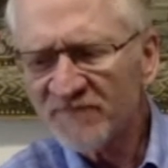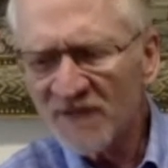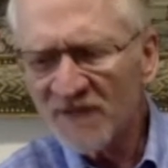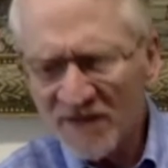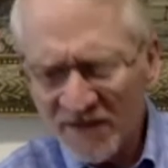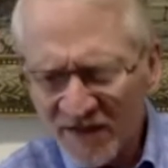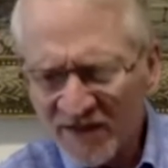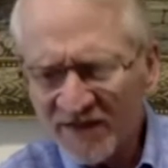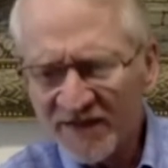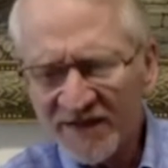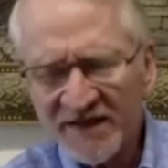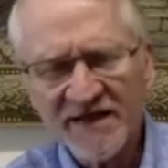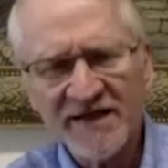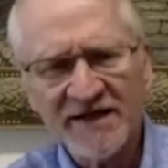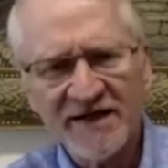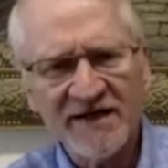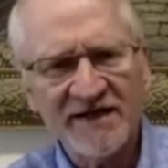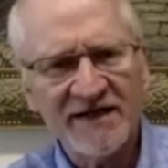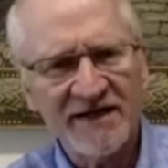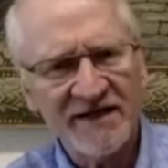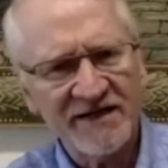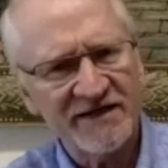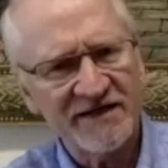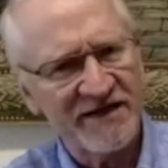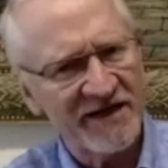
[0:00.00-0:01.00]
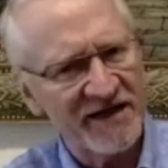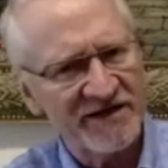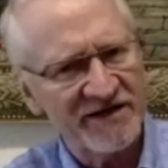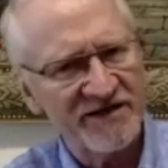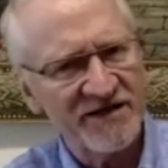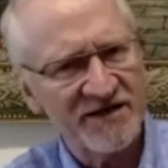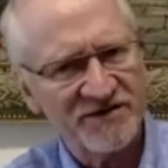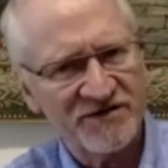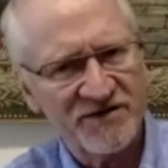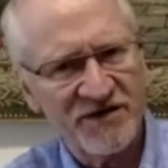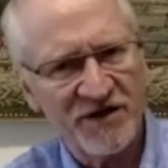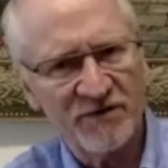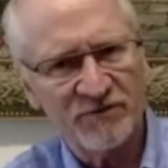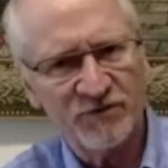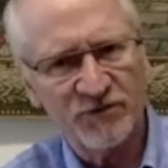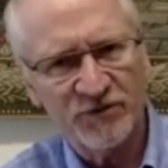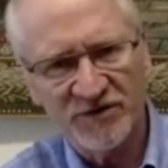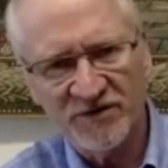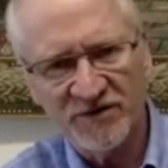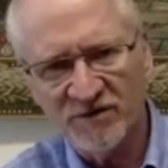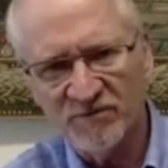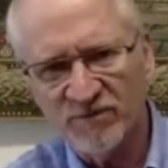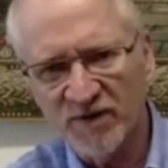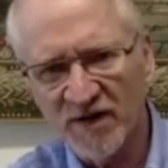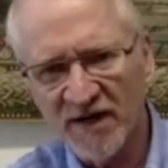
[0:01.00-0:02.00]
again, it, it does help with
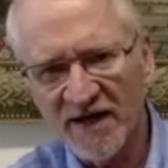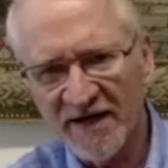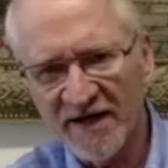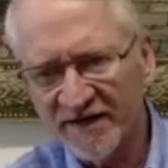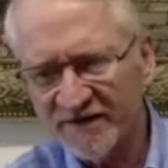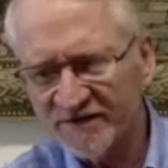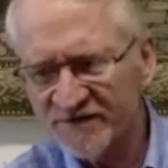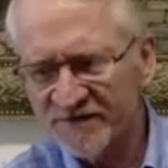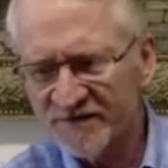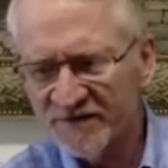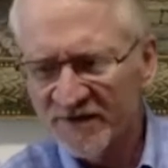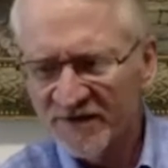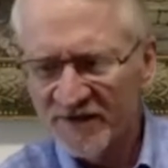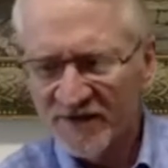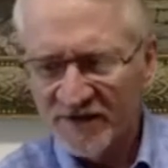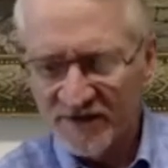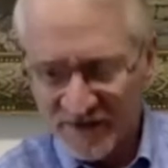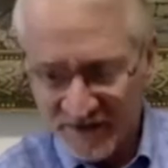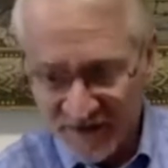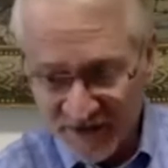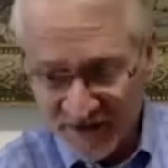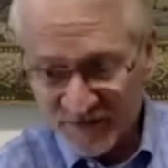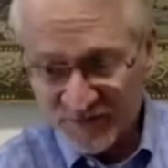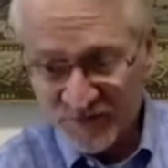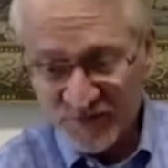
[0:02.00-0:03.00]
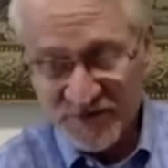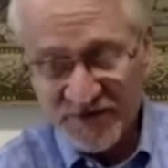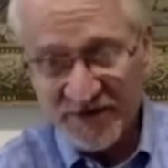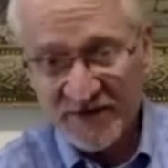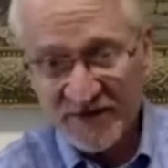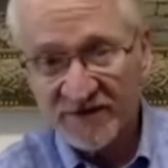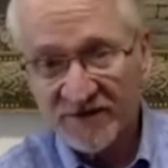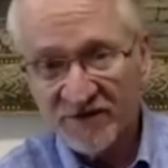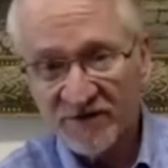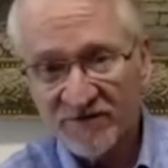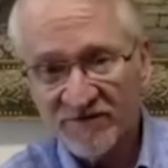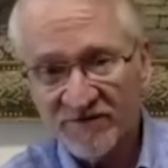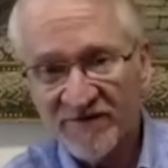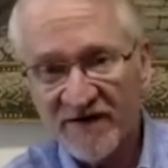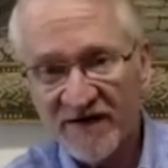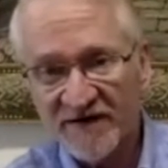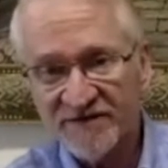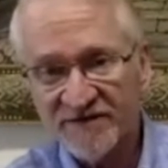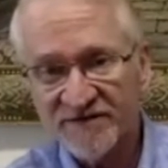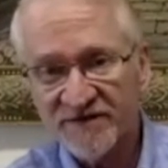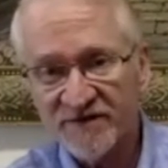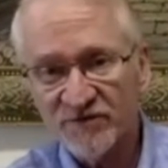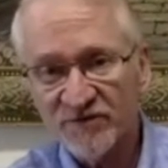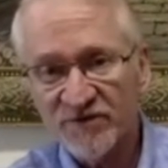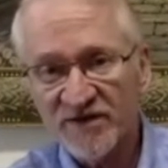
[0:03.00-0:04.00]
compliance. This particular device
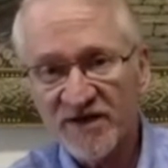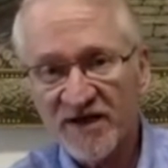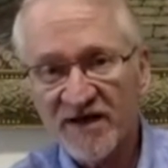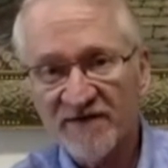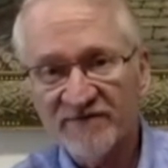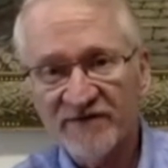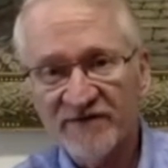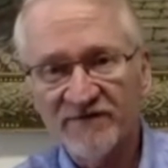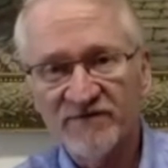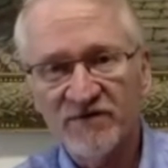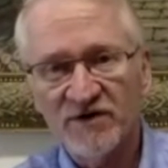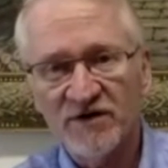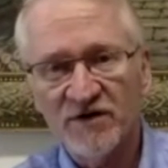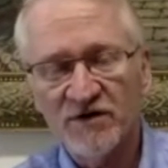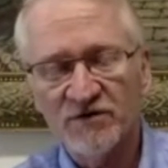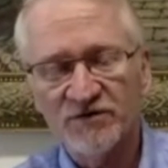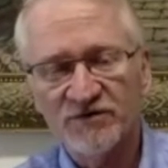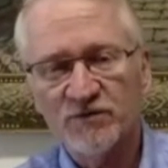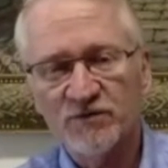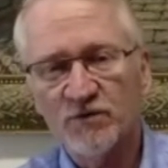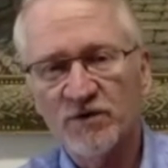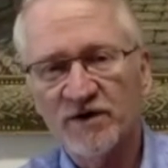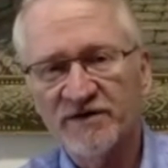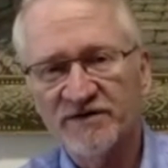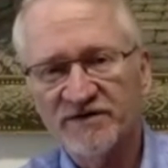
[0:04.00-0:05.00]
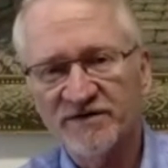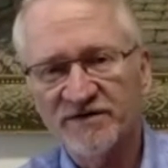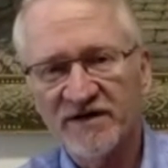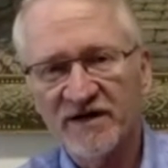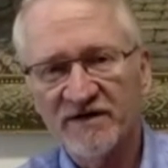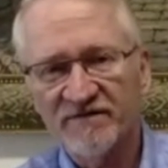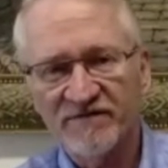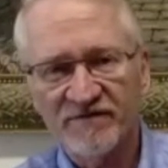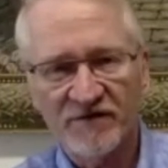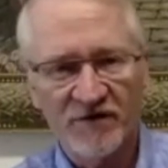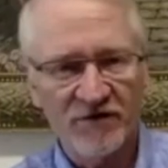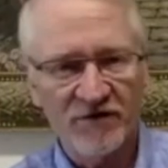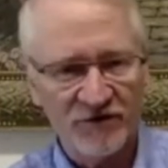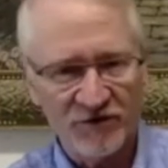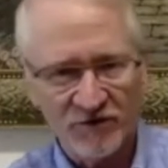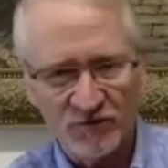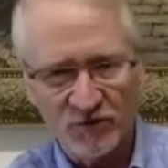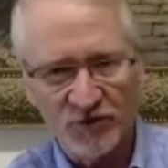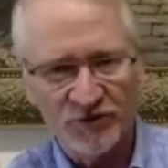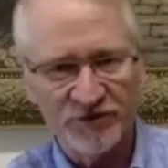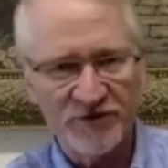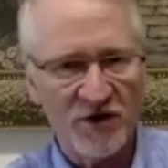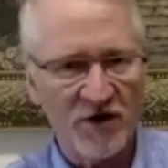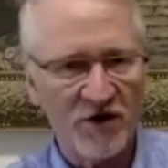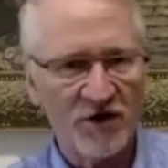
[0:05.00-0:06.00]
that we have even goes one step further, and
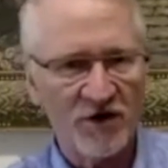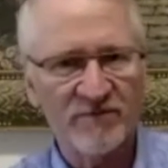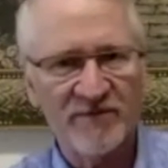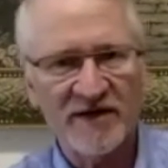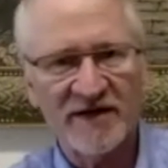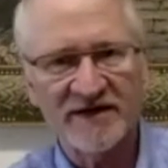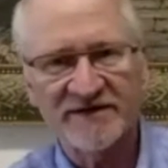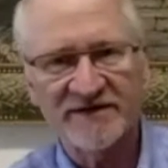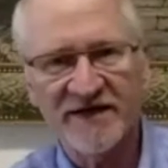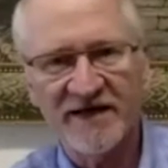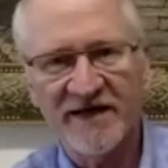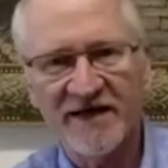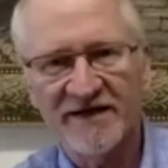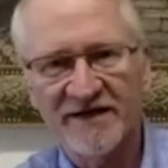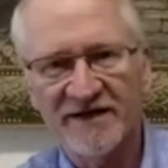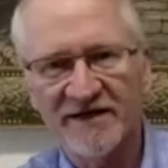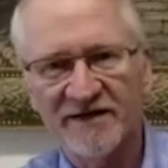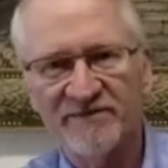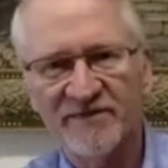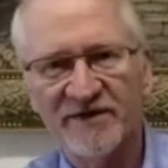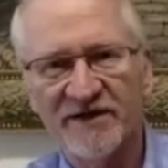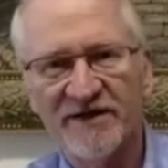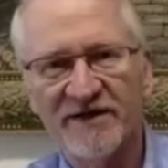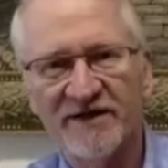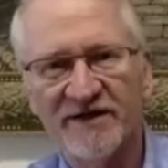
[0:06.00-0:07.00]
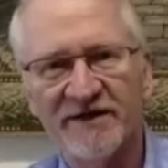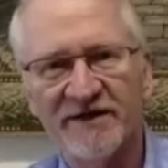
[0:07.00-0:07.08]
we'll talk about that in a minute.